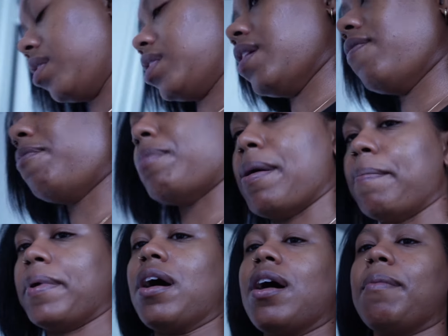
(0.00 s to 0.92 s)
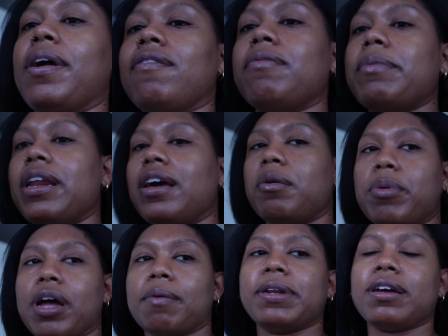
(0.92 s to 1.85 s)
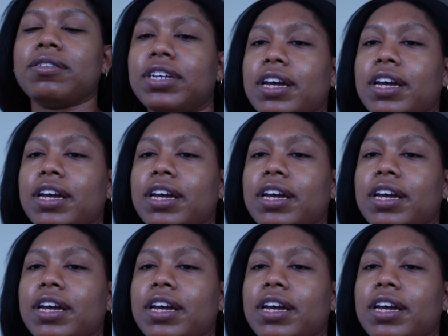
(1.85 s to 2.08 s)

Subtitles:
Loving my bob. Everybody got bob now,